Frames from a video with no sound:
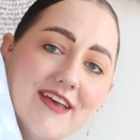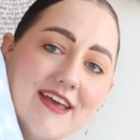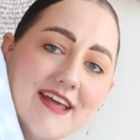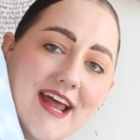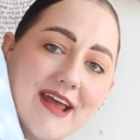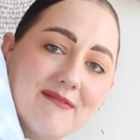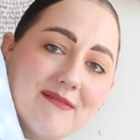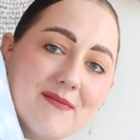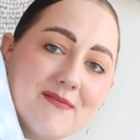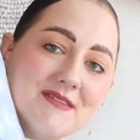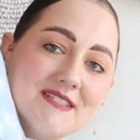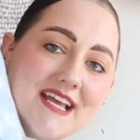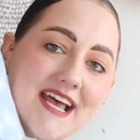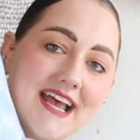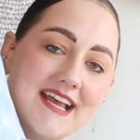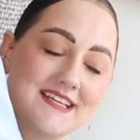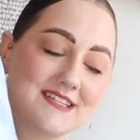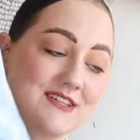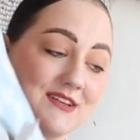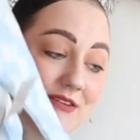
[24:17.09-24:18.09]
it. I'm
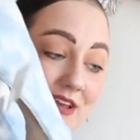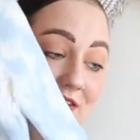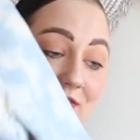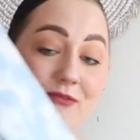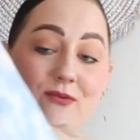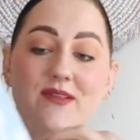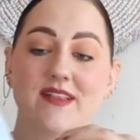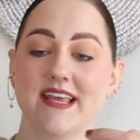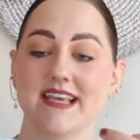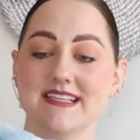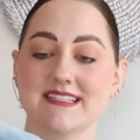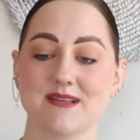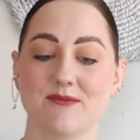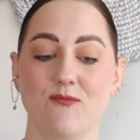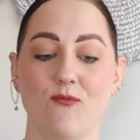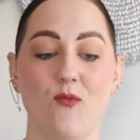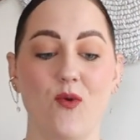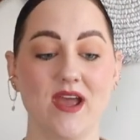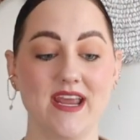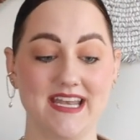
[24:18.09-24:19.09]
obsessed, even with like
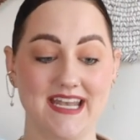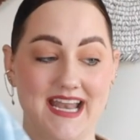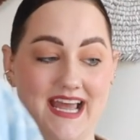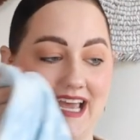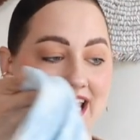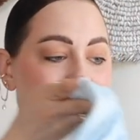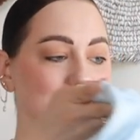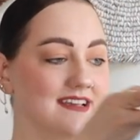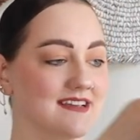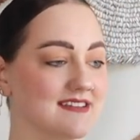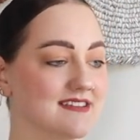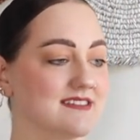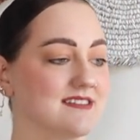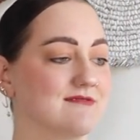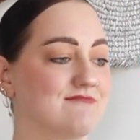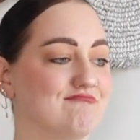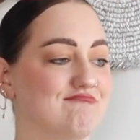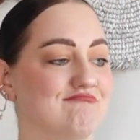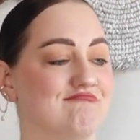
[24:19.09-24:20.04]
some white Nikes.